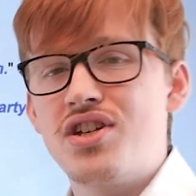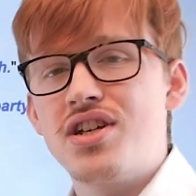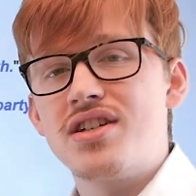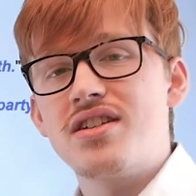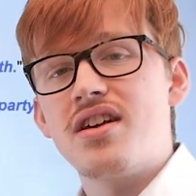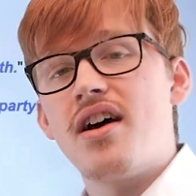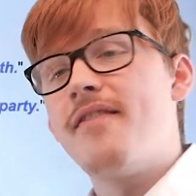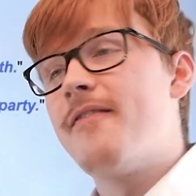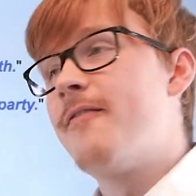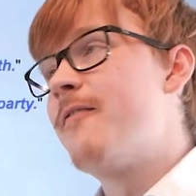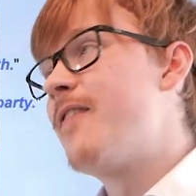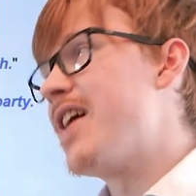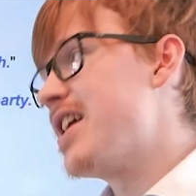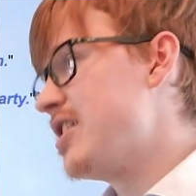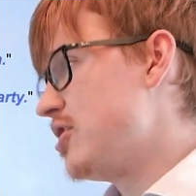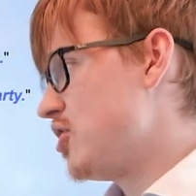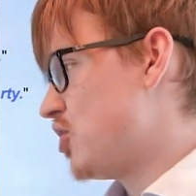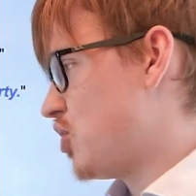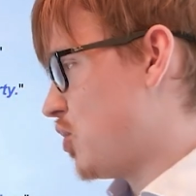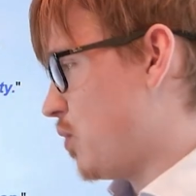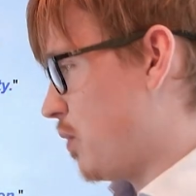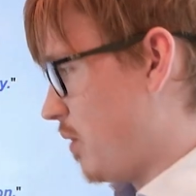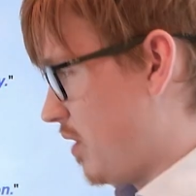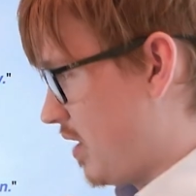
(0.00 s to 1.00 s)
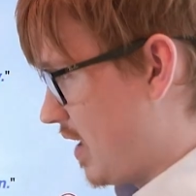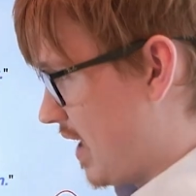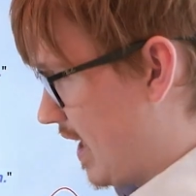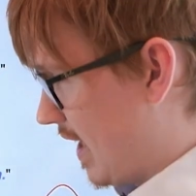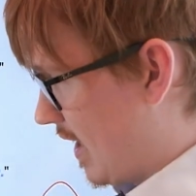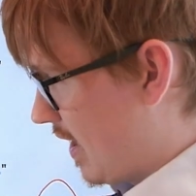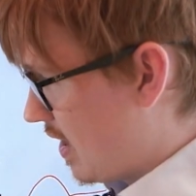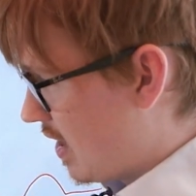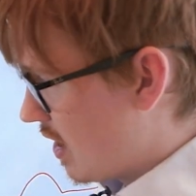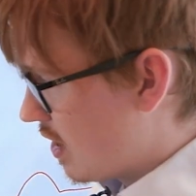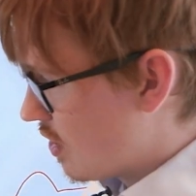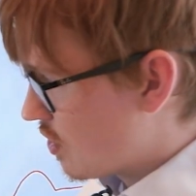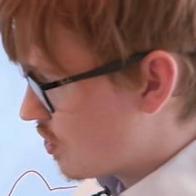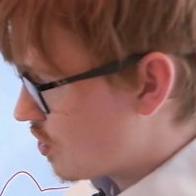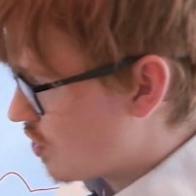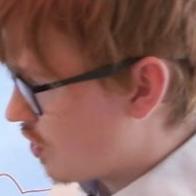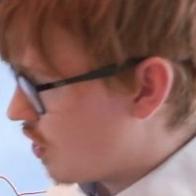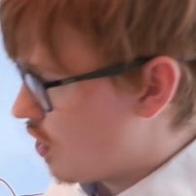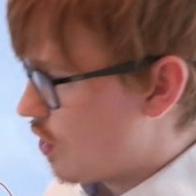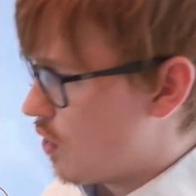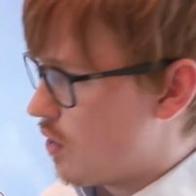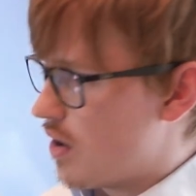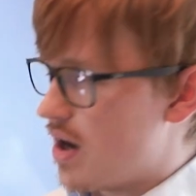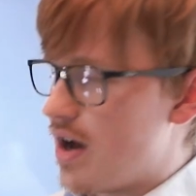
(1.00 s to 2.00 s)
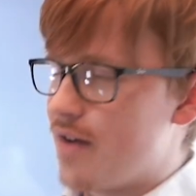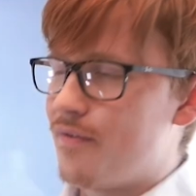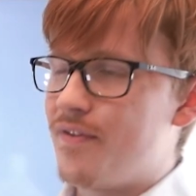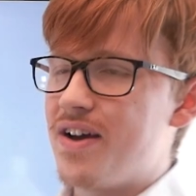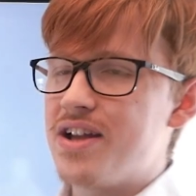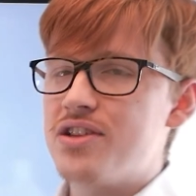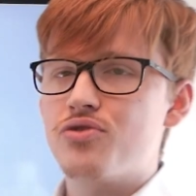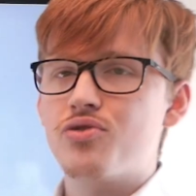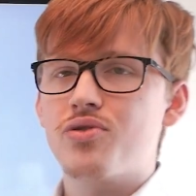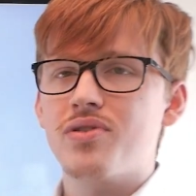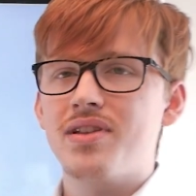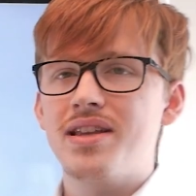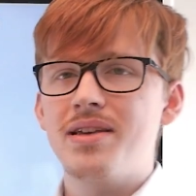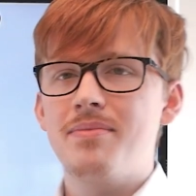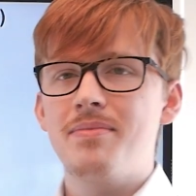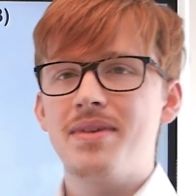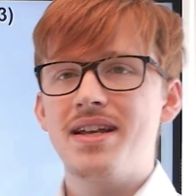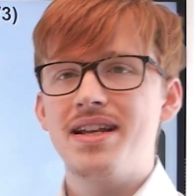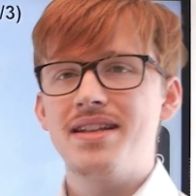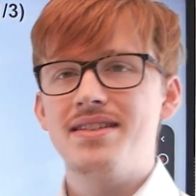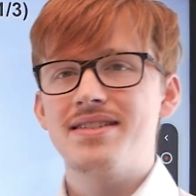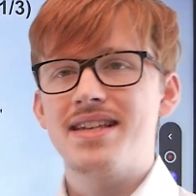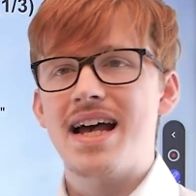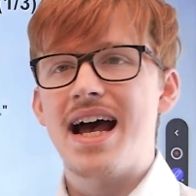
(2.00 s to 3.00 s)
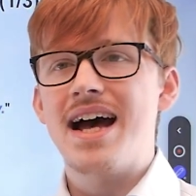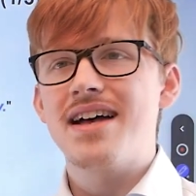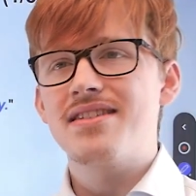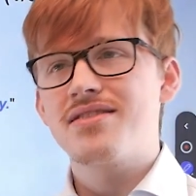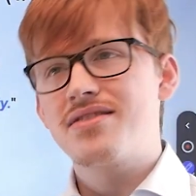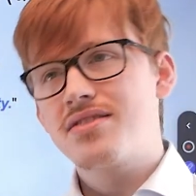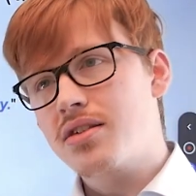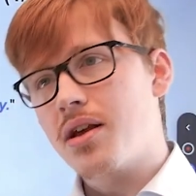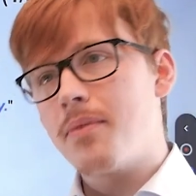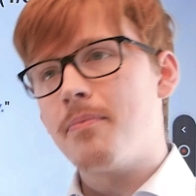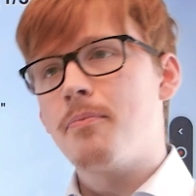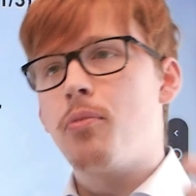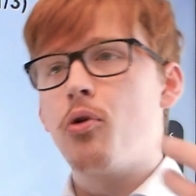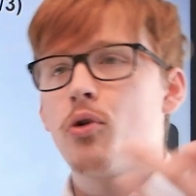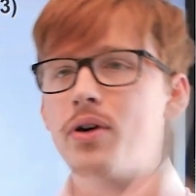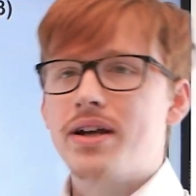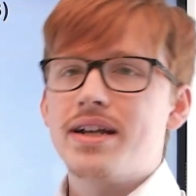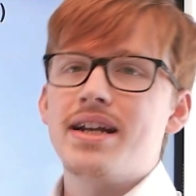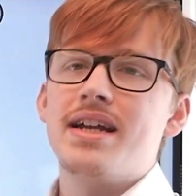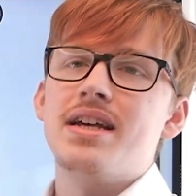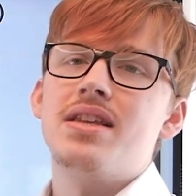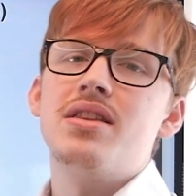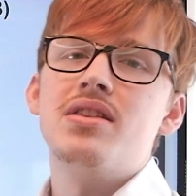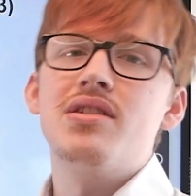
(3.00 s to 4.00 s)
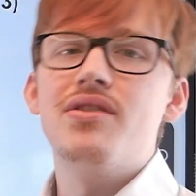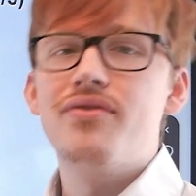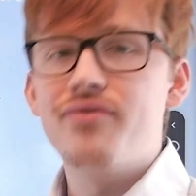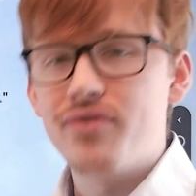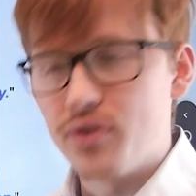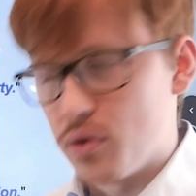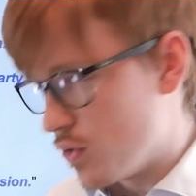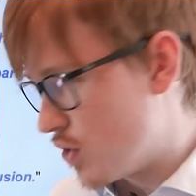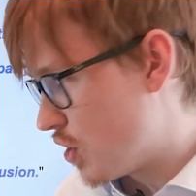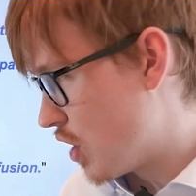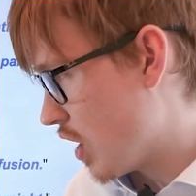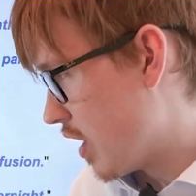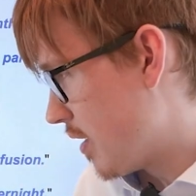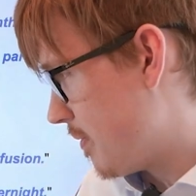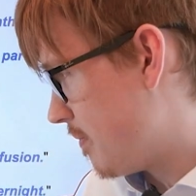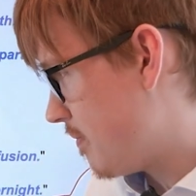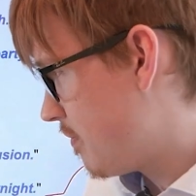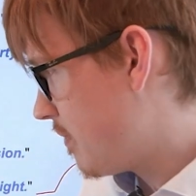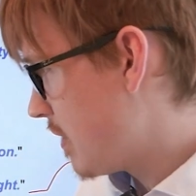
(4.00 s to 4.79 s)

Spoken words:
is eventually. So eventually means at some point in the future.